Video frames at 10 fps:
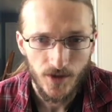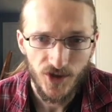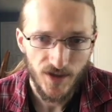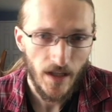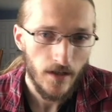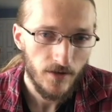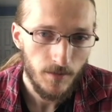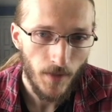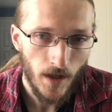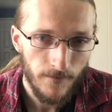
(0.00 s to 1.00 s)
Genetically
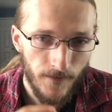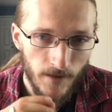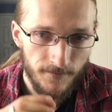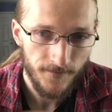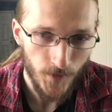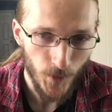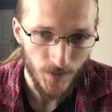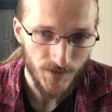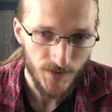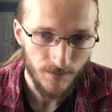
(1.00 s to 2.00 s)
modified
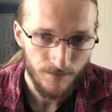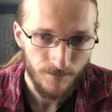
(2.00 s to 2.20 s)
foods